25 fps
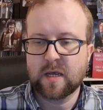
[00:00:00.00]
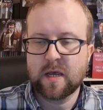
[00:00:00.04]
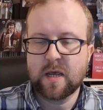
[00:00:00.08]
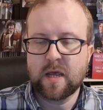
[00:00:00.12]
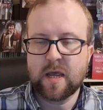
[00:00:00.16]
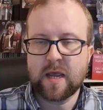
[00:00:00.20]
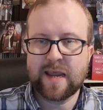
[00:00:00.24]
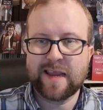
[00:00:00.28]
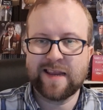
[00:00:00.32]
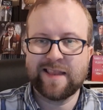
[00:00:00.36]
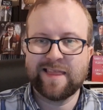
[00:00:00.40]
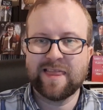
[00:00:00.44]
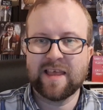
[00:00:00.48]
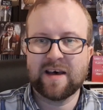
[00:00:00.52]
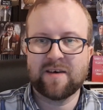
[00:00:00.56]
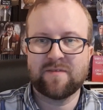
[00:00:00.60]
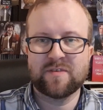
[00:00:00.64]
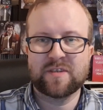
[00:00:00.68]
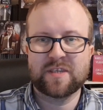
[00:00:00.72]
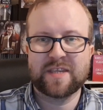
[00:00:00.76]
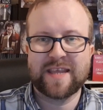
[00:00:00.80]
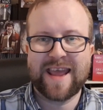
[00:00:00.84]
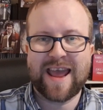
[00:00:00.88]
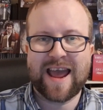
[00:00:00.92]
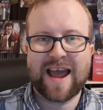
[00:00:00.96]
He loves
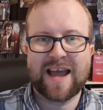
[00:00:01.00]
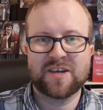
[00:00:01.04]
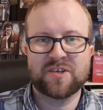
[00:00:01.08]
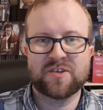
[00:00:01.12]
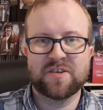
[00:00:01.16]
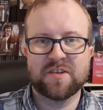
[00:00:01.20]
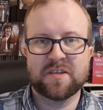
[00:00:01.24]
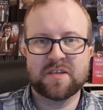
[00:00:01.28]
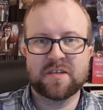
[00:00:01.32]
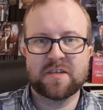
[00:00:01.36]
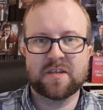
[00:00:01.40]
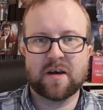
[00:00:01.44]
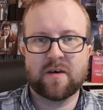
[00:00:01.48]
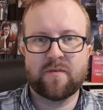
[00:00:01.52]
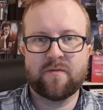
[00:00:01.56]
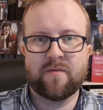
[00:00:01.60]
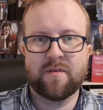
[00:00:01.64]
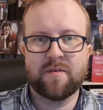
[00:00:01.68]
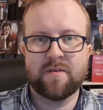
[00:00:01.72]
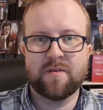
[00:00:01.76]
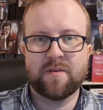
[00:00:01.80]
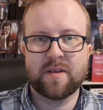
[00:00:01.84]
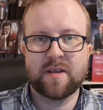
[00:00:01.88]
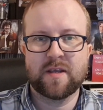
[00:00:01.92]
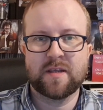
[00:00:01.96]
the action stuff,
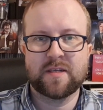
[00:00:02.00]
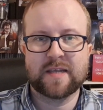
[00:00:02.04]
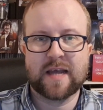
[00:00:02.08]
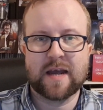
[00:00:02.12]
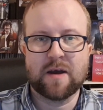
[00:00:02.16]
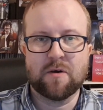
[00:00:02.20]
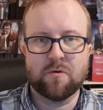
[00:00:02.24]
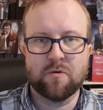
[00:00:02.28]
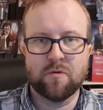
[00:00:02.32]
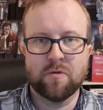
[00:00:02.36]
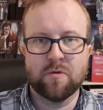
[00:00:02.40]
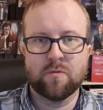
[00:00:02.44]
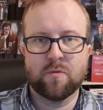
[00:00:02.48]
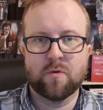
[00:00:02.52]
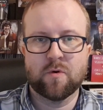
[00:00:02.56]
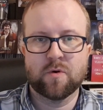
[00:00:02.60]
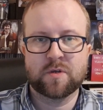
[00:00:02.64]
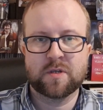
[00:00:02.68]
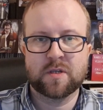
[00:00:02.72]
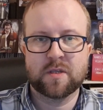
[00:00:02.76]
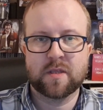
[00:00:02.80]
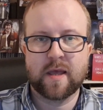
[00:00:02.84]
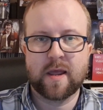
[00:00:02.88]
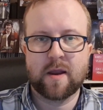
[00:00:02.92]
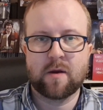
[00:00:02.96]
and he's out on the
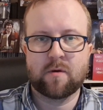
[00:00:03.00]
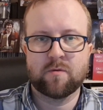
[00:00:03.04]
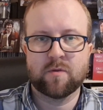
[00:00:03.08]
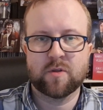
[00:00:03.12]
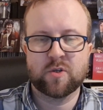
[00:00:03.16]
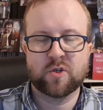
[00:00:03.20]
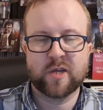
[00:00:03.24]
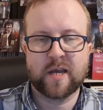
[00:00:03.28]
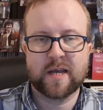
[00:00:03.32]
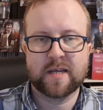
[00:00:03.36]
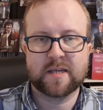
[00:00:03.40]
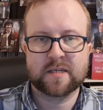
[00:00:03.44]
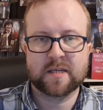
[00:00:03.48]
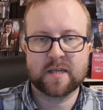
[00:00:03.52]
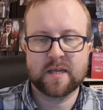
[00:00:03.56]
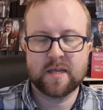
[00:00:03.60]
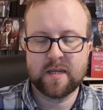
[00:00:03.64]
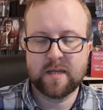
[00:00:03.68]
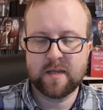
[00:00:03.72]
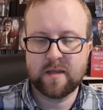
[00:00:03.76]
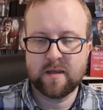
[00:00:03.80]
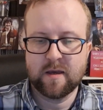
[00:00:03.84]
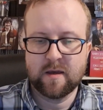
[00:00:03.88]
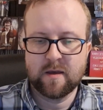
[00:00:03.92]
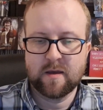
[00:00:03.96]
water there on the jet
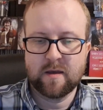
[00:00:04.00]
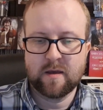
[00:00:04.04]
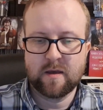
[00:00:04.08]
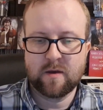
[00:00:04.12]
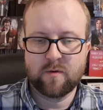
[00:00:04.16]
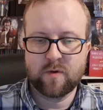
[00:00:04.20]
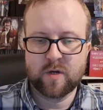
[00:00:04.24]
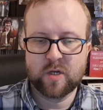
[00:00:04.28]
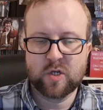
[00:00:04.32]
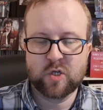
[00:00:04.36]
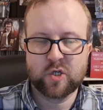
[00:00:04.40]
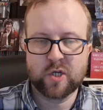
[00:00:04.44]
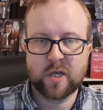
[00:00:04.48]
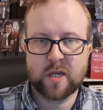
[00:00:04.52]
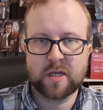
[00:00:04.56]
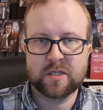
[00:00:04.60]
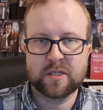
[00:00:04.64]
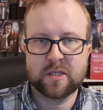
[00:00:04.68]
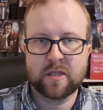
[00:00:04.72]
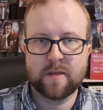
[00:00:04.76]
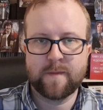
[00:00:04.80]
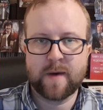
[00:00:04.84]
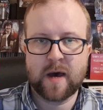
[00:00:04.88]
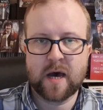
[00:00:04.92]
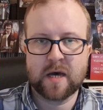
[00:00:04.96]
ski when he's chasing
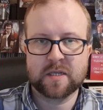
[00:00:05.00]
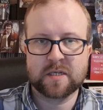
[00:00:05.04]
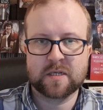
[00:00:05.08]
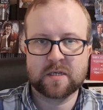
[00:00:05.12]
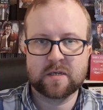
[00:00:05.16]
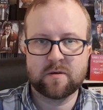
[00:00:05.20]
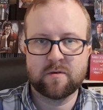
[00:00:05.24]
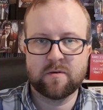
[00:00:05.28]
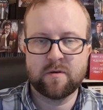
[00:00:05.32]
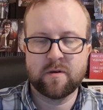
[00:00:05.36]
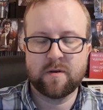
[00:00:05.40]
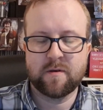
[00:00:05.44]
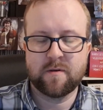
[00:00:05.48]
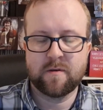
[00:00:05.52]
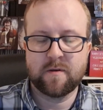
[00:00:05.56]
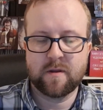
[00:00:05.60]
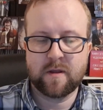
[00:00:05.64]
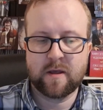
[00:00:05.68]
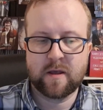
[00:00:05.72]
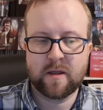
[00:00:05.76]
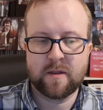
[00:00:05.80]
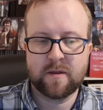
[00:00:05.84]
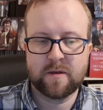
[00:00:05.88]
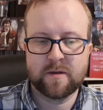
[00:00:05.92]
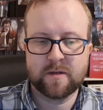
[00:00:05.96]
the master, and
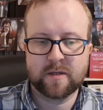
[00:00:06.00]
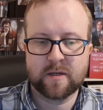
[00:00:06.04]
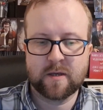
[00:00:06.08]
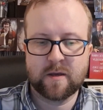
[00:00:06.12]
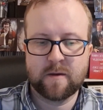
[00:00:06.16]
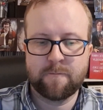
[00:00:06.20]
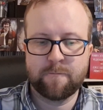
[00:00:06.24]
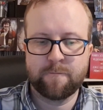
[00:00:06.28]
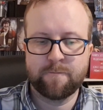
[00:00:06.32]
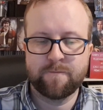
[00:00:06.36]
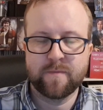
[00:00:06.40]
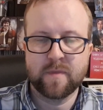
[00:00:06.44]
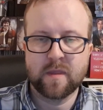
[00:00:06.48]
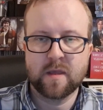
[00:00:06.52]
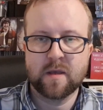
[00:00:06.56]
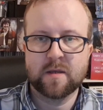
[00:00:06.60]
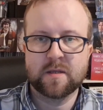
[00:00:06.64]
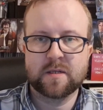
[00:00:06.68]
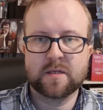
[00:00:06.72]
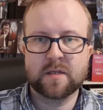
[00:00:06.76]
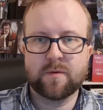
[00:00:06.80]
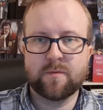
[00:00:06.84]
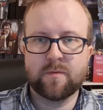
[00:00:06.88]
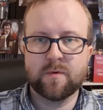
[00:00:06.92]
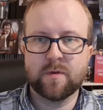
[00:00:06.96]
and um,
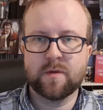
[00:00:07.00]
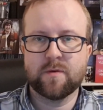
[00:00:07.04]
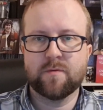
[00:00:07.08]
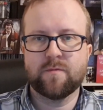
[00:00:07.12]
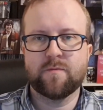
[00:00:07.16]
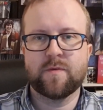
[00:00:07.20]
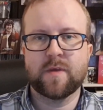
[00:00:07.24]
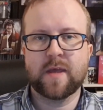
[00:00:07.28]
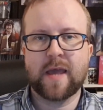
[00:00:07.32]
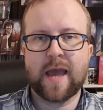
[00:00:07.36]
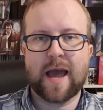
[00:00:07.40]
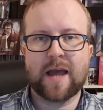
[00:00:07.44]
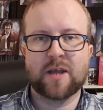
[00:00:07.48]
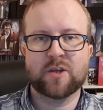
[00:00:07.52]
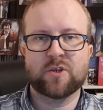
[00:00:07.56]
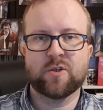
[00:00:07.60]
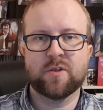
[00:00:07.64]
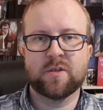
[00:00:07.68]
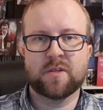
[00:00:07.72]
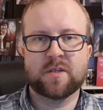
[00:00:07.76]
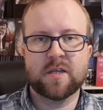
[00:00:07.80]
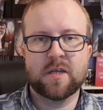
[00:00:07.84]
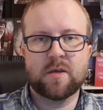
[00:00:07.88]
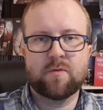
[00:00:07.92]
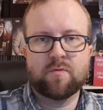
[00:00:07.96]
some of the, the action
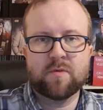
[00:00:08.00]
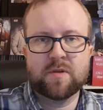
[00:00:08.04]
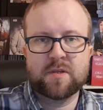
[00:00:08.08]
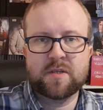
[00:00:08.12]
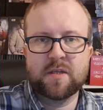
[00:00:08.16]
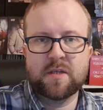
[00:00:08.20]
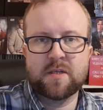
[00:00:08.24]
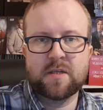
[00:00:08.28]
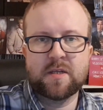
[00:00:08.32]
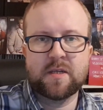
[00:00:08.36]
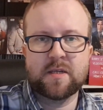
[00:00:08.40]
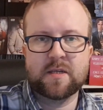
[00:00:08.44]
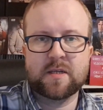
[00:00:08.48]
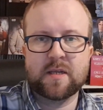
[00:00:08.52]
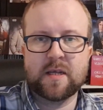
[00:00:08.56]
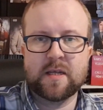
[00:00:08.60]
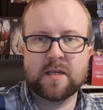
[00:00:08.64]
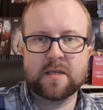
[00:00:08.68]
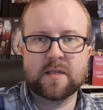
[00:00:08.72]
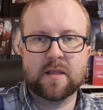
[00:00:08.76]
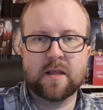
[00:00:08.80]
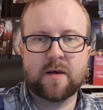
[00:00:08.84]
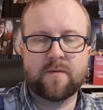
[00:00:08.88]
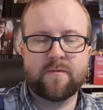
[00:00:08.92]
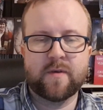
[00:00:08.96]
sequences. He's he's
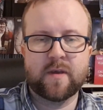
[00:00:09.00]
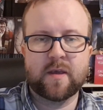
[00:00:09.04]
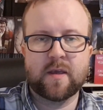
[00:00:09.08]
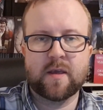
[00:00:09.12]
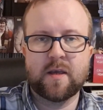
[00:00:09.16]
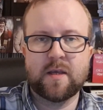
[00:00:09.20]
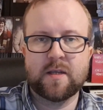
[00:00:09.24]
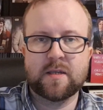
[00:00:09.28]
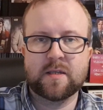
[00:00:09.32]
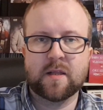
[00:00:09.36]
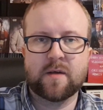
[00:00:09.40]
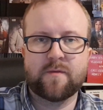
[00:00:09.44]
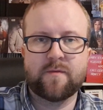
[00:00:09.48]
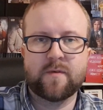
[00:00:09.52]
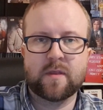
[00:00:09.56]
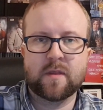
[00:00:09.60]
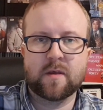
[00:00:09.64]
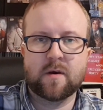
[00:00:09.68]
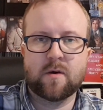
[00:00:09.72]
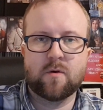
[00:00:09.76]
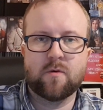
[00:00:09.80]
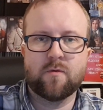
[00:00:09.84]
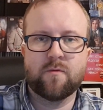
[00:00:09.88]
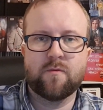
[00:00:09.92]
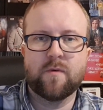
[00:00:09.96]
loving he's loving the
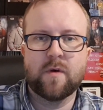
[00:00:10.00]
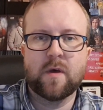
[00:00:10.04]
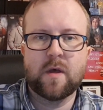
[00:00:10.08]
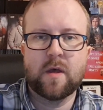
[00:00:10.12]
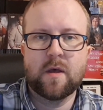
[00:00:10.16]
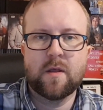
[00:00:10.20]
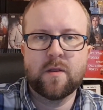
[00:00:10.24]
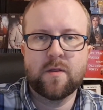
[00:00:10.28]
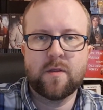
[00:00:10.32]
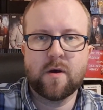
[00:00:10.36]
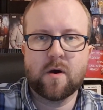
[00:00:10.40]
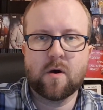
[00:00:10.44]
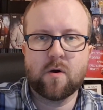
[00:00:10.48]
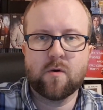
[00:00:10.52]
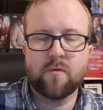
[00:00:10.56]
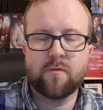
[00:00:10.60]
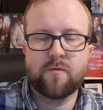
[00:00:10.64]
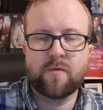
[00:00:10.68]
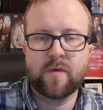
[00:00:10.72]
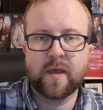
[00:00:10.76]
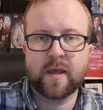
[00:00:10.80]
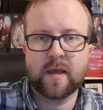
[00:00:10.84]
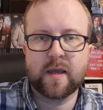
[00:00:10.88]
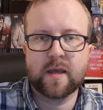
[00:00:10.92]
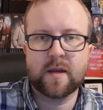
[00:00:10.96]
whole the whole
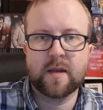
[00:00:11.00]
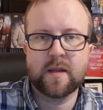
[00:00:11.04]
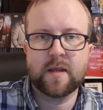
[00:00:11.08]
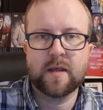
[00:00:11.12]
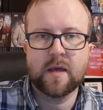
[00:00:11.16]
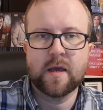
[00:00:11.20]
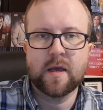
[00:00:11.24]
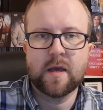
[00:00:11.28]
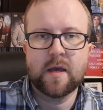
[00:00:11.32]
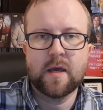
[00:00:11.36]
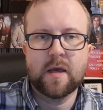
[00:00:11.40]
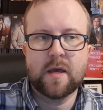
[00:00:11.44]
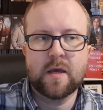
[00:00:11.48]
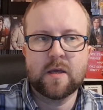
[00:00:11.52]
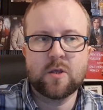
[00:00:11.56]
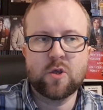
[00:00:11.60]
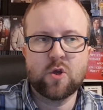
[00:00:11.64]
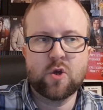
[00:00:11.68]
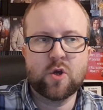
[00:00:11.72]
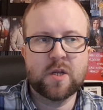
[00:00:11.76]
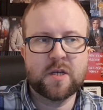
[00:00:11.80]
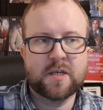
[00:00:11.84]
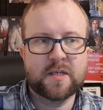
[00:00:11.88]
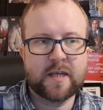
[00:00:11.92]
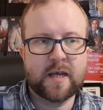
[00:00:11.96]
thing, and he you
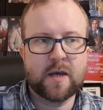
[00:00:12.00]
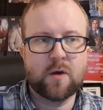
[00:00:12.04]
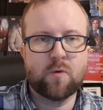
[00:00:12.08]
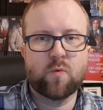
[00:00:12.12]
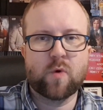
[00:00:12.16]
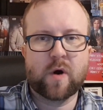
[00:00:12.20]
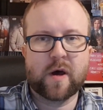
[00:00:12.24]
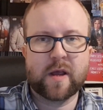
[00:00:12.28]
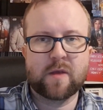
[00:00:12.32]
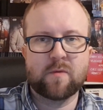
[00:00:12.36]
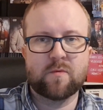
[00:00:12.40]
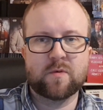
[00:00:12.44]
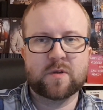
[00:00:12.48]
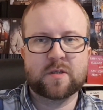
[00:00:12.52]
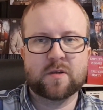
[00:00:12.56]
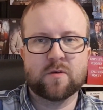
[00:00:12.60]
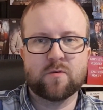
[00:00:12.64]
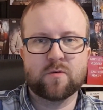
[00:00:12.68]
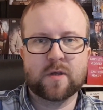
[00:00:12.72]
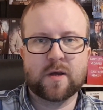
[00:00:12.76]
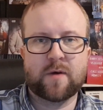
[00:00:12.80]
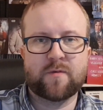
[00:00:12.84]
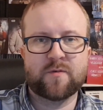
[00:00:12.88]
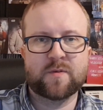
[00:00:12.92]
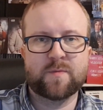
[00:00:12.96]
can tell why he was so
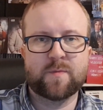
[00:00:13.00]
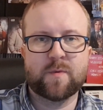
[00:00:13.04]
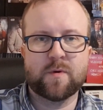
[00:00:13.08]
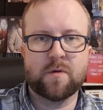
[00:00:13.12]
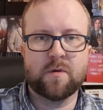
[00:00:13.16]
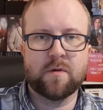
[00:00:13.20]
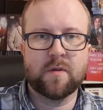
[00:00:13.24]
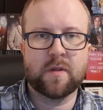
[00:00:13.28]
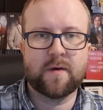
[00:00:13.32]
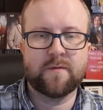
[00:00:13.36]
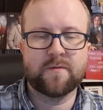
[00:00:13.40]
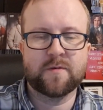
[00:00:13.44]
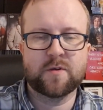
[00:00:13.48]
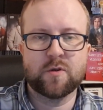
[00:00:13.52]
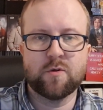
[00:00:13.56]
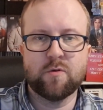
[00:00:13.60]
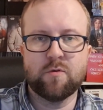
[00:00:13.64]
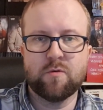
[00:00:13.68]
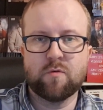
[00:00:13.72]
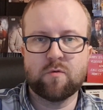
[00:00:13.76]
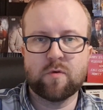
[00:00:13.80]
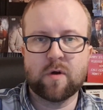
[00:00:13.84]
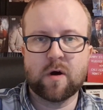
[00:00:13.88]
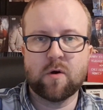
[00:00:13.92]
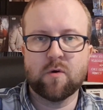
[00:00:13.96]
comfortable and loved doing the
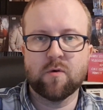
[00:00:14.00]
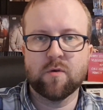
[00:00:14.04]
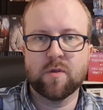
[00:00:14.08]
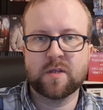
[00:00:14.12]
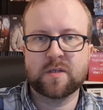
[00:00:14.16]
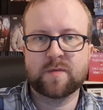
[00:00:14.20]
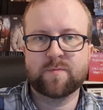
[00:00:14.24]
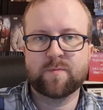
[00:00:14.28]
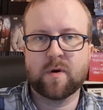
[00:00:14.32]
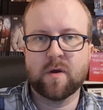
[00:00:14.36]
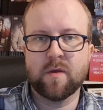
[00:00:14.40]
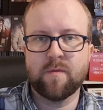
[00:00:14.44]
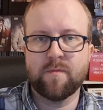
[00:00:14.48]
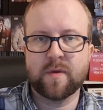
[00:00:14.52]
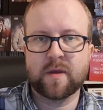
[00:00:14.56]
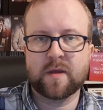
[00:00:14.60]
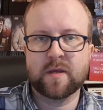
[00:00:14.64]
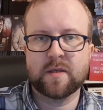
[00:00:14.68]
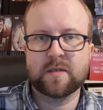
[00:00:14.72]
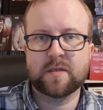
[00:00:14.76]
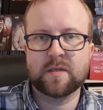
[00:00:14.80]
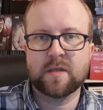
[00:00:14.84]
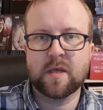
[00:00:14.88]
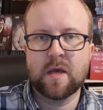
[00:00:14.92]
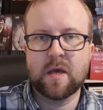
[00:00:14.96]
role at this point
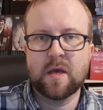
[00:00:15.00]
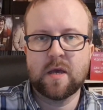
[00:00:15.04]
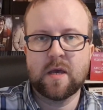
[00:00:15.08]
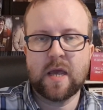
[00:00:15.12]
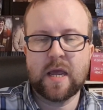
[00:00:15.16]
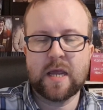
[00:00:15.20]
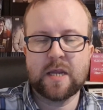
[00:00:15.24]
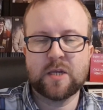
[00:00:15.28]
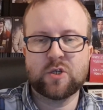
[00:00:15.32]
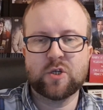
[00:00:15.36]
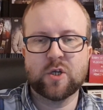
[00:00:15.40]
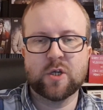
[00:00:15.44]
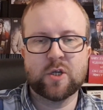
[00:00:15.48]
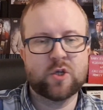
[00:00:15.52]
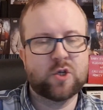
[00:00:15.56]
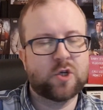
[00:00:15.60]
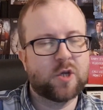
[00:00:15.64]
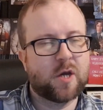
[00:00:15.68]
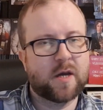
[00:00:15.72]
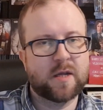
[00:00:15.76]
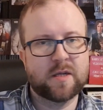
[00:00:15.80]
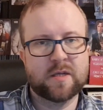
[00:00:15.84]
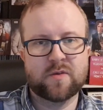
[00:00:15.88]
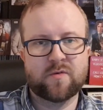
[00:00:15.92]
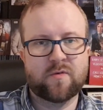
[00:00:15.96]
because it just
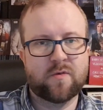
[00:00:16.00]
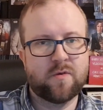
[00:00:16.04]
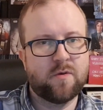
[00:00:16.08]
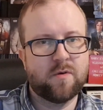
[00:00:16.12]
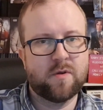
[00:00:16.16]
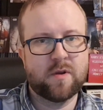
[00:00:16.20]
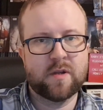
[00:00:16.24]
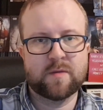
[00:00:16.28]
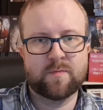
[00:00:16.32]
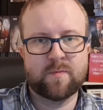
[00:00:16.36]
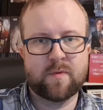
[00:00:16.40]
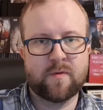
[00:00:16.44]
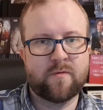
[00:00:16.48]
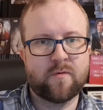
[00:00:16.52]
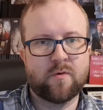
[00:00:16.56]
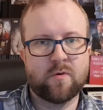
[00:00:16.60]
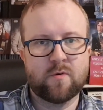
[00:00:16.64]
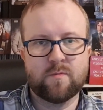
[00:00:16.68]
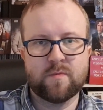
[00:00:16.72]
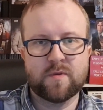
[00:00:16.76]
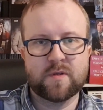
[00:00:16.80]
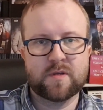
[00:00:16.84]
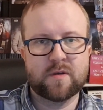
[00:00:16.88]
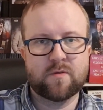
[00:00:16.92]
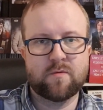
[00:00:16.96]
shines through in his
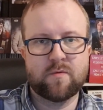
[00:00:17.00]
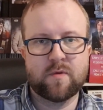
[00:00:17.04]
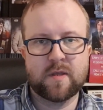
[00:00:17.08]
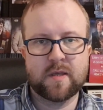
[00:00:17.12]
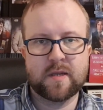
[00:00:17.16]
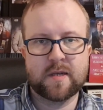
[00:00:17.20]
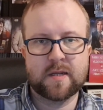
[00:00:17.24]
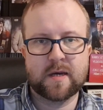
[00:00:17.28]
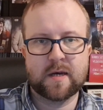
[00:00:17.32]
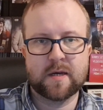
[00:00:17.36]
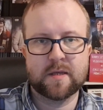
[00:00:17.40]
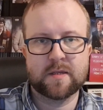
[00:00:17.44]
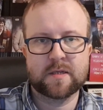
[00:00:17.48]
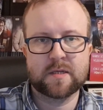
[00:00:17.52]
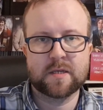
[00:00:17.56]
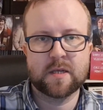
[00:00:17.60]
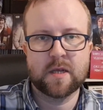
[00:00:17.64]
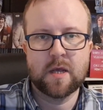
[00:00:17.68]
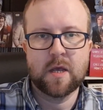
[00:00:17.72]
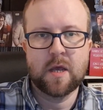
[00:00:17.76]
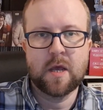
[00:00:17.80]
performance, it really does.